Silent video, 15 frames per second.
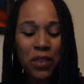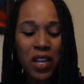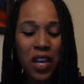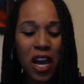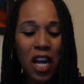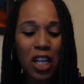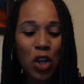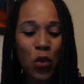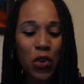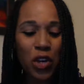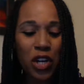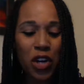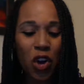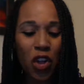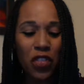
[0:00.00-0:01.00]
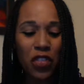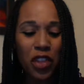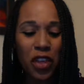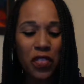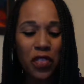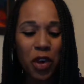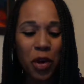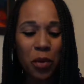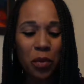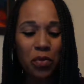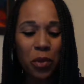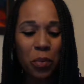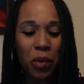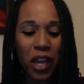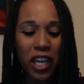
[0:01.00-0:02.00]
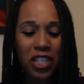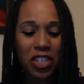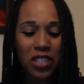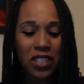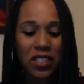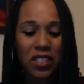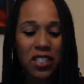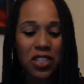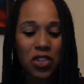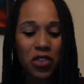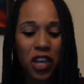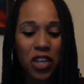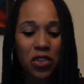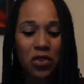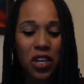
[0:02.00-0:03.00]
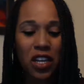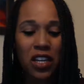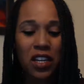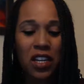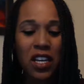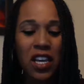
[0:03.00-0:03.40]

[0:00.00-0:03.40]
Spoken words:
loaded on the pages so that you can